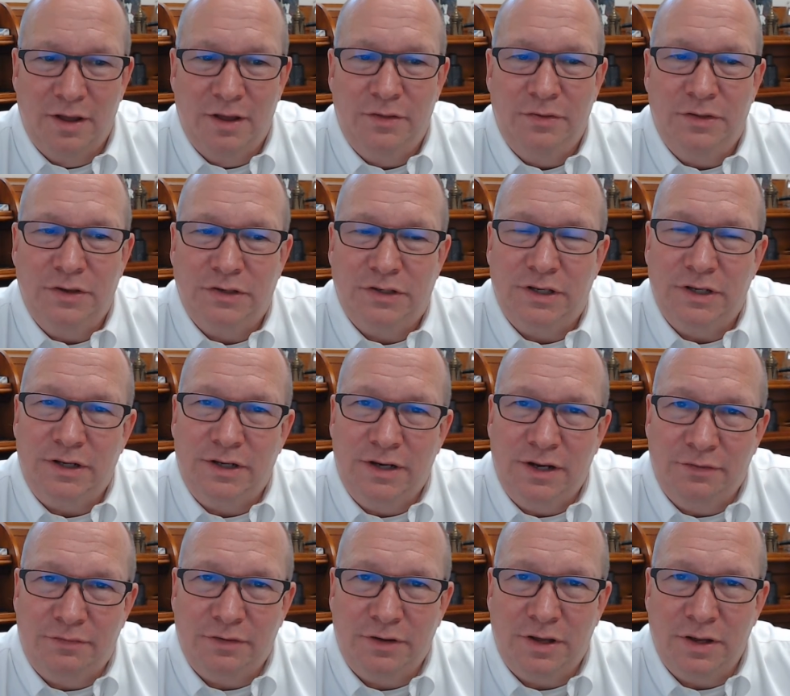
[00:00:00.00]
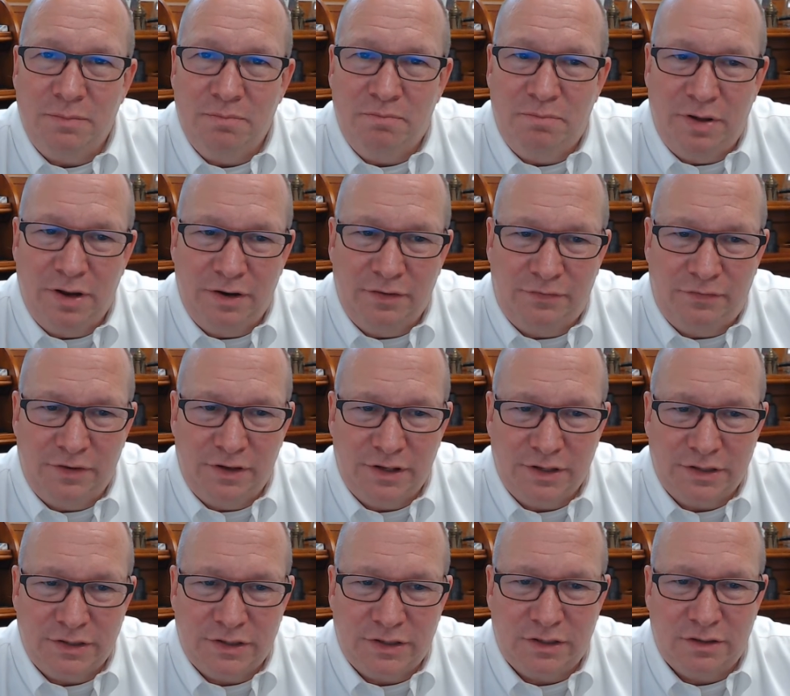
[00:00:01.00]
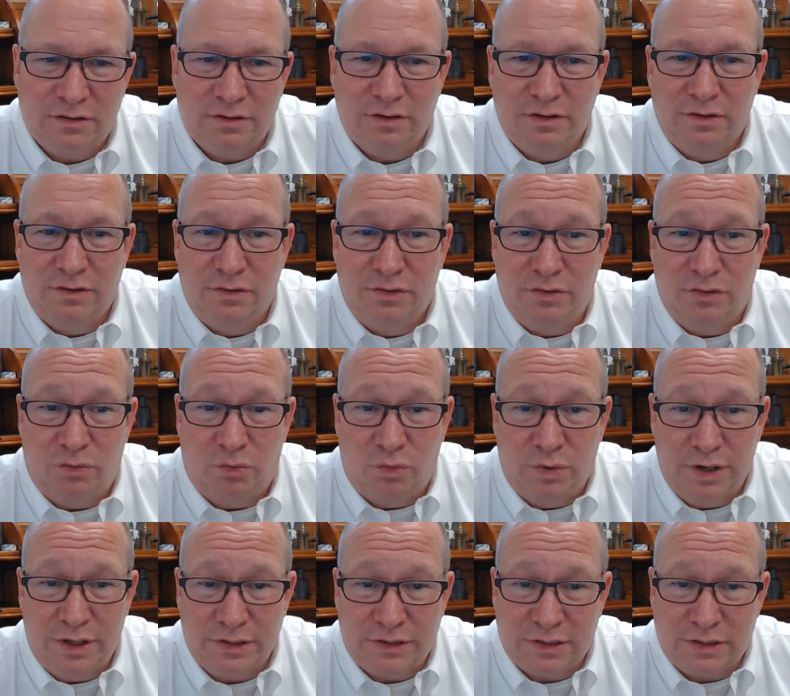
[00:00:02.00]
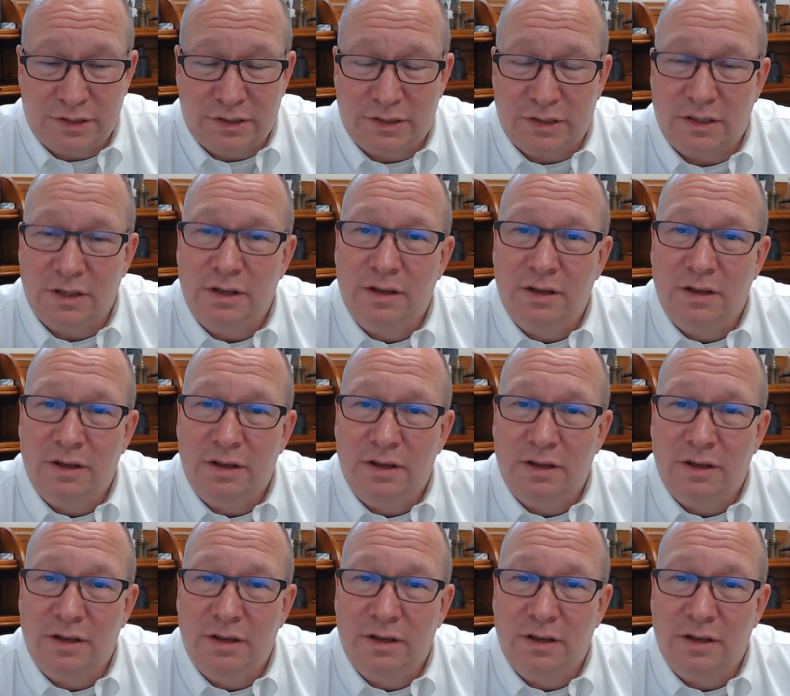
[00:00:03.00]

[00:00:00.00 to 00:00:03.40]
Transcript: the significant benefits, the risks,